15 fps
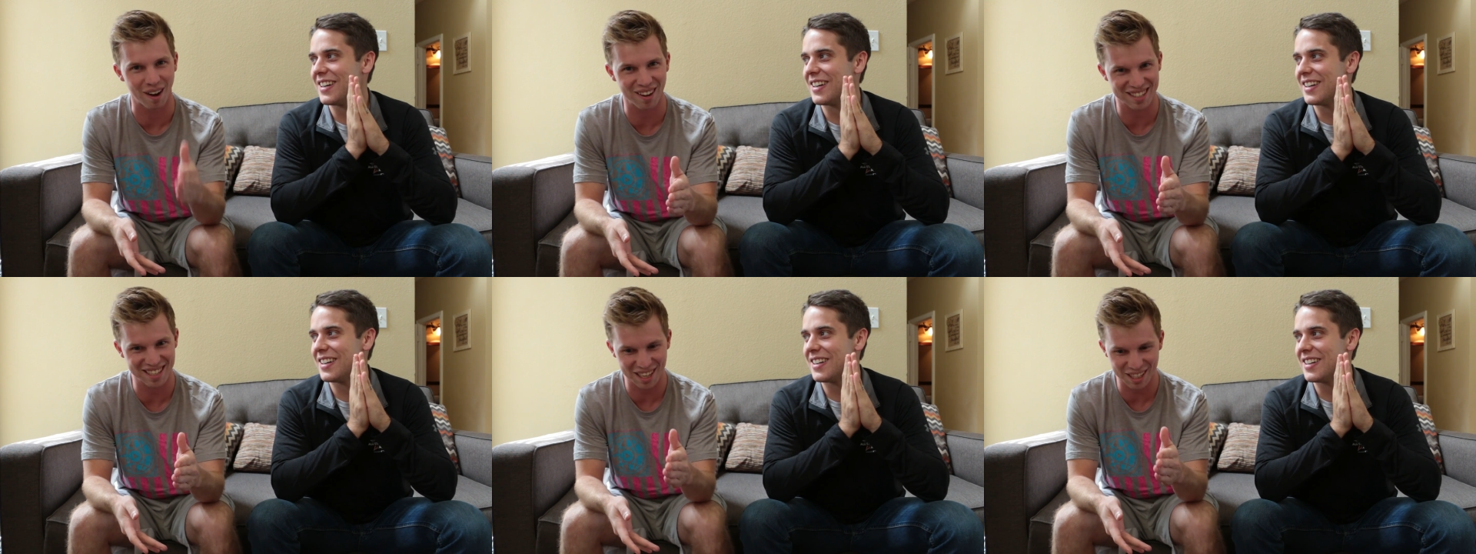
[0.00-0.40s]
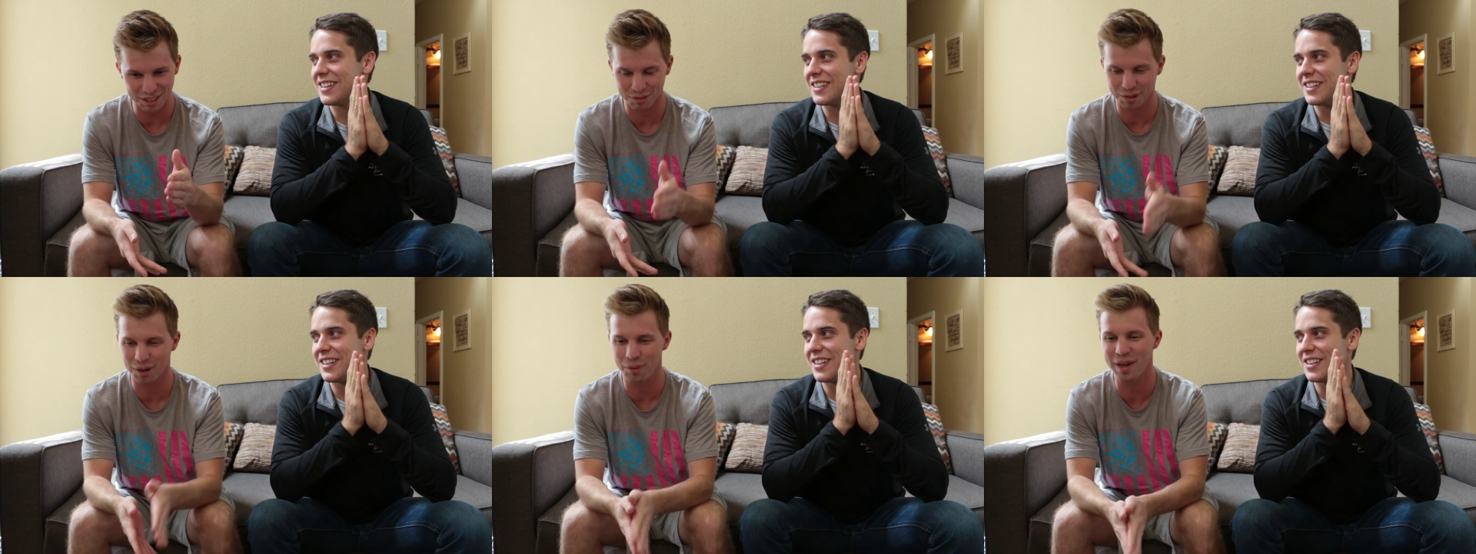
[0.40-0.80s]
Speaker 1: haunting
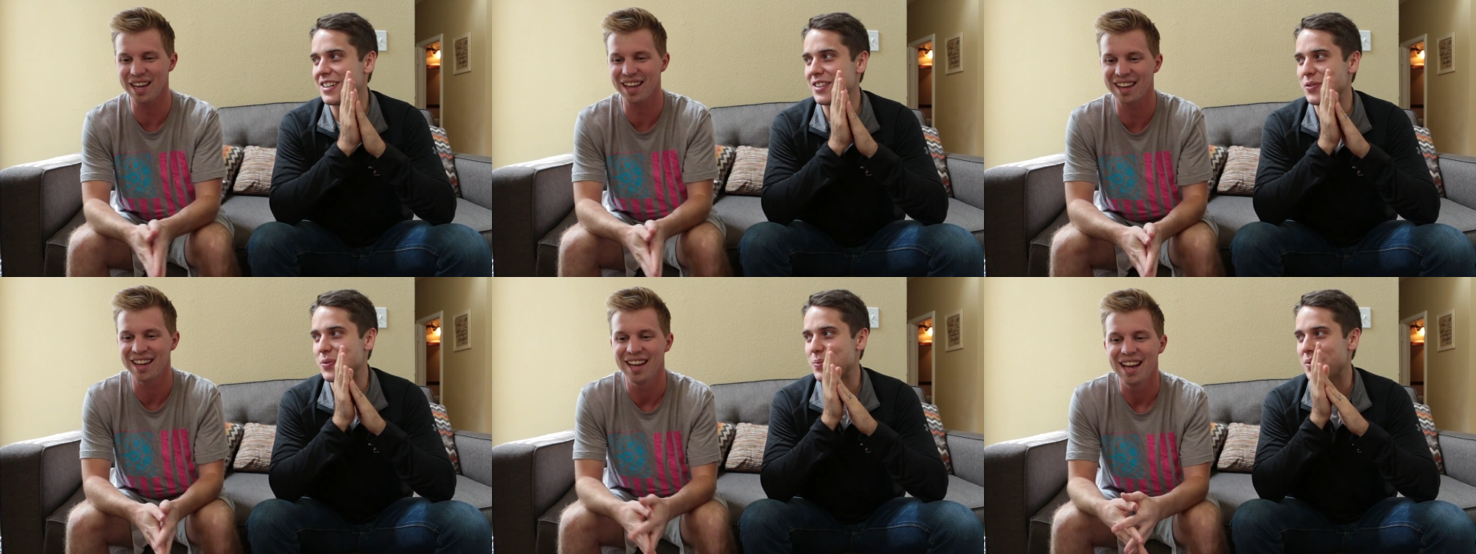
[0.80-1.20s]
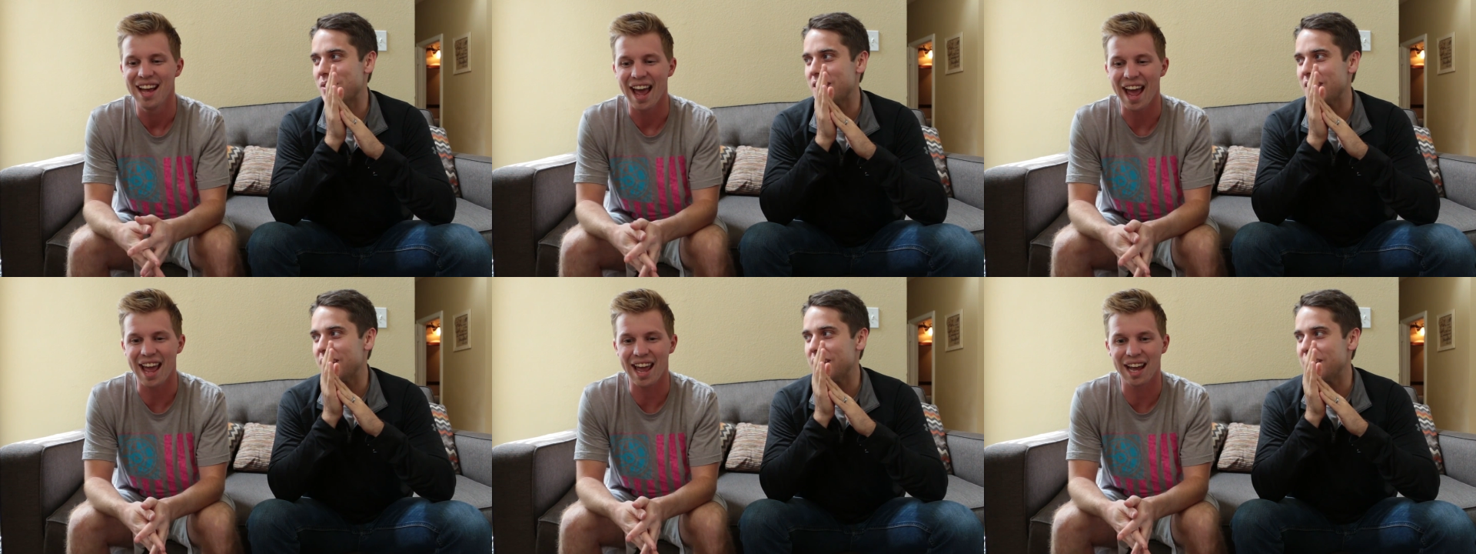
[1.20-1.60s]
us for a week,
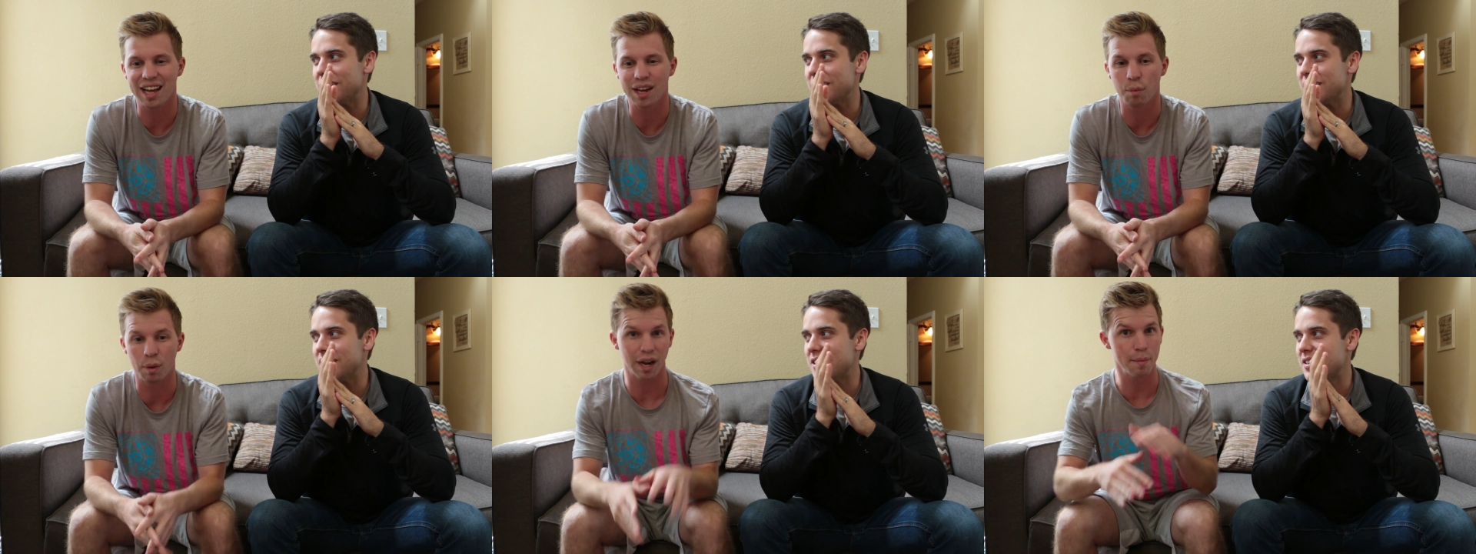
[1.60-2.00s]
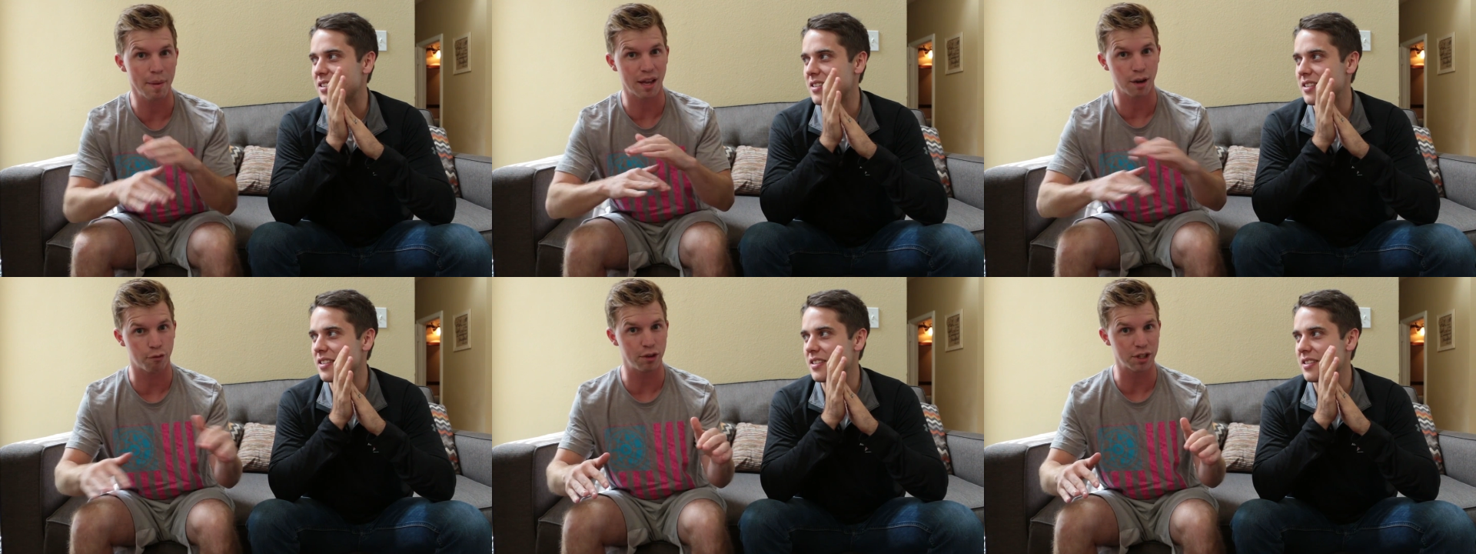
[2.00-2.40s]
and we're gonna
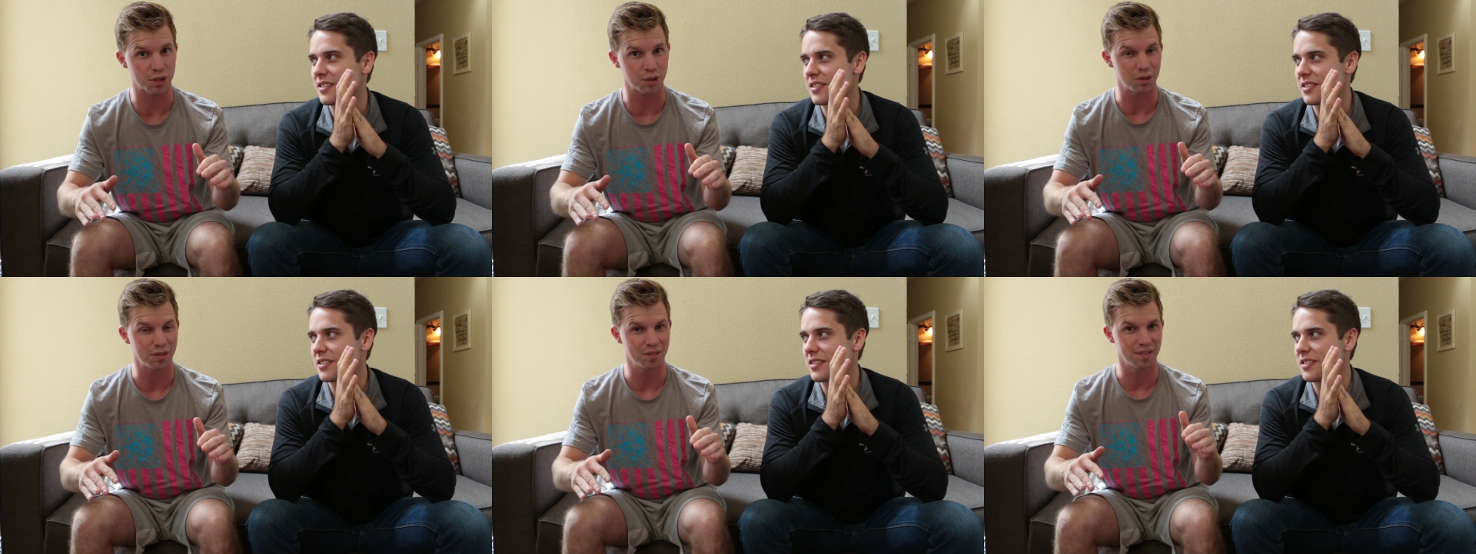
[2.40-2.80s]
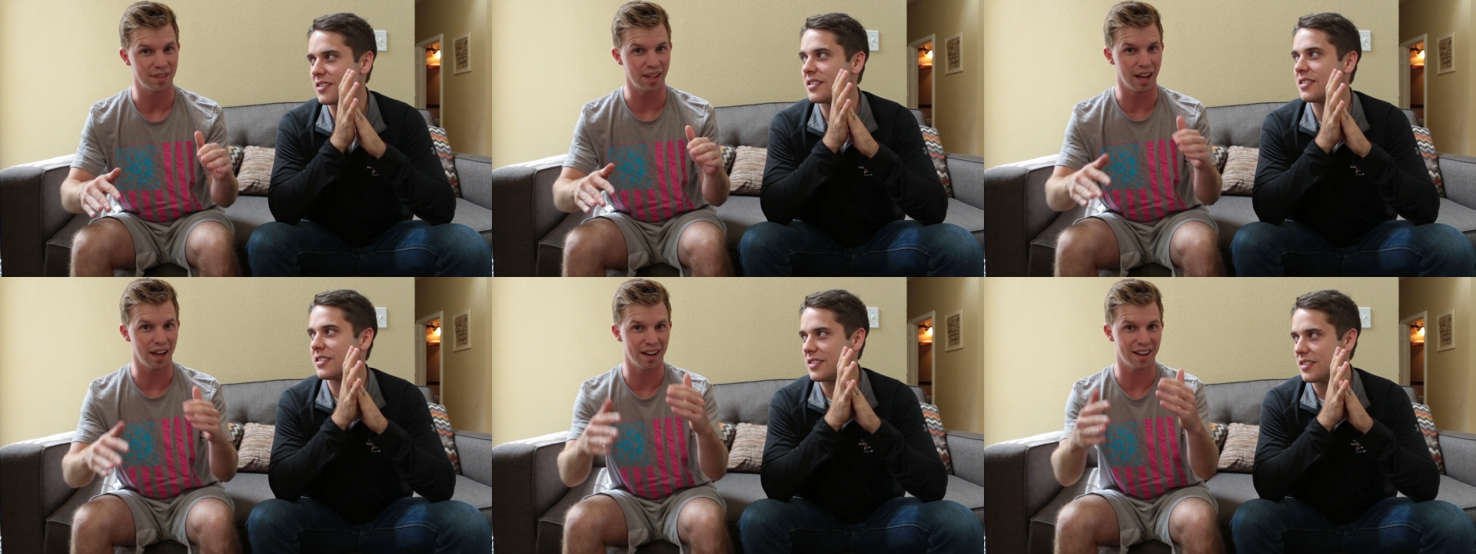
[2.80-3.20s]
make it official.
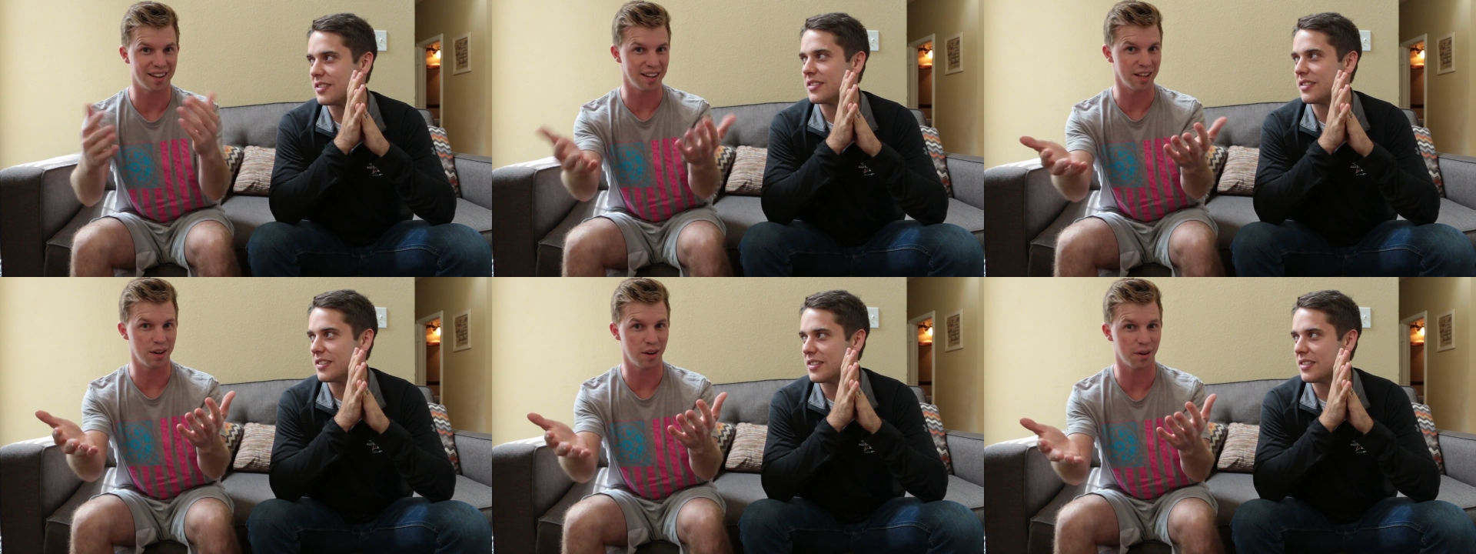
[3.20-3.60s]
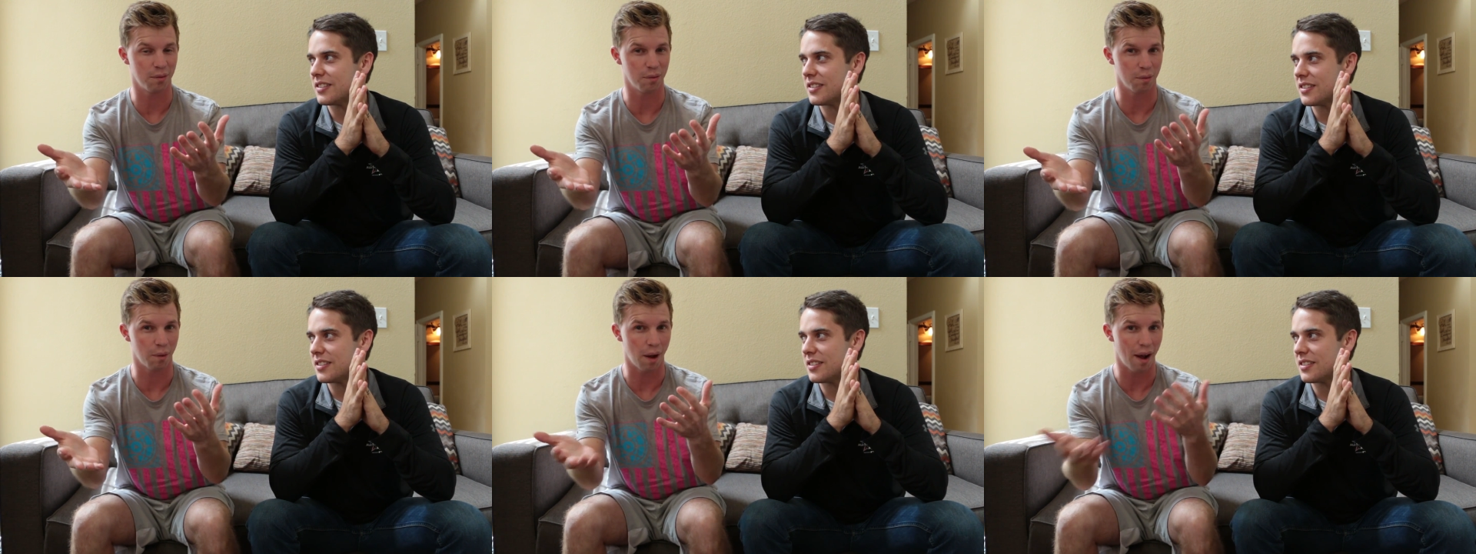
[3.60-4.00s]
Uh, you know,